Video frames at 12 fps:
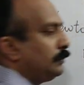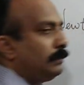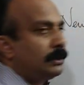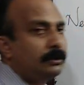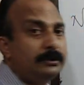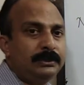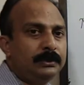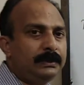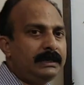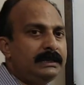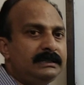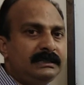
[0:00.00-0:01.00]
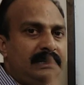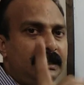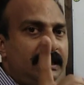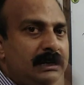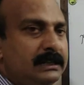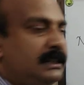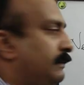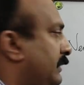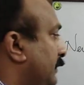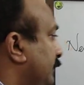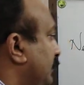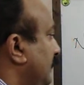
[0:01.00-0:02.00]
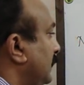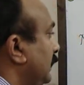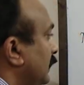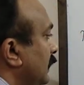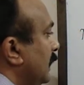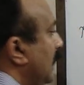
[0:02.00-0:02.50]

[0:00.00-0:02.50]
because u is initial velocity